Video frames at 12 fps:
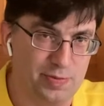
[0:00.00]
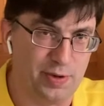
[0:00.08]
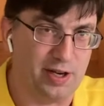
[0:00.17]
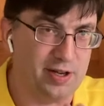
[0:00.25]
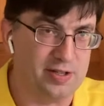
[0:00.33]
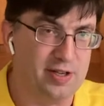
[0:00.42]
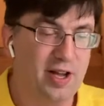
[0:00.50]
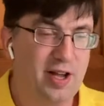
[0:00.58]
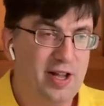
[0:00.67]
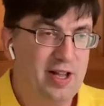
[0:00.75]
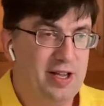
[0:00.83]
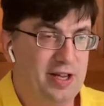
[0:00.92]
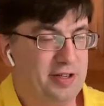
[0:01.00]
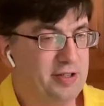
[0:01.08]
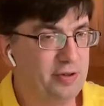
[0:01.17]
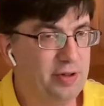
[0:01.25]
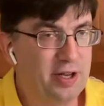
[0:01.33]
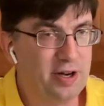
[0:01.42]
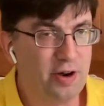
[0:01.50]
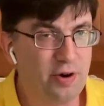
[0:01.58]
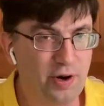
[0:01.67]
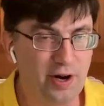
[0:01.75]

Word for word: Because in Toledo,